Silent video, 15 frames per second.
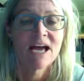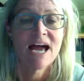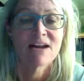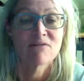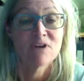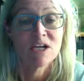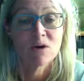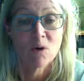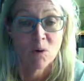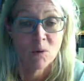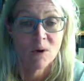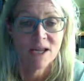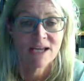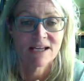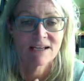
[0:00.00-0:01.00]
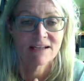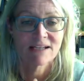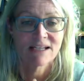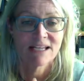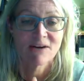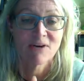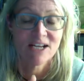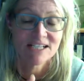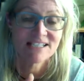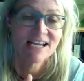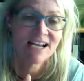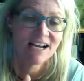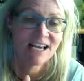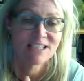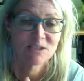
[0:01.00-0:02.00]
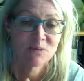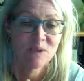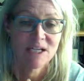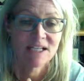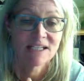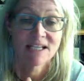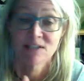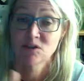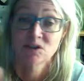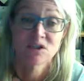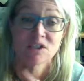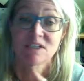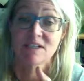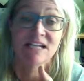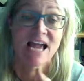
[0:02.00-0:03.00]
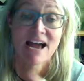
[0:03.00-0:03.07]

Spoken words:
at recalling their intake last week than just the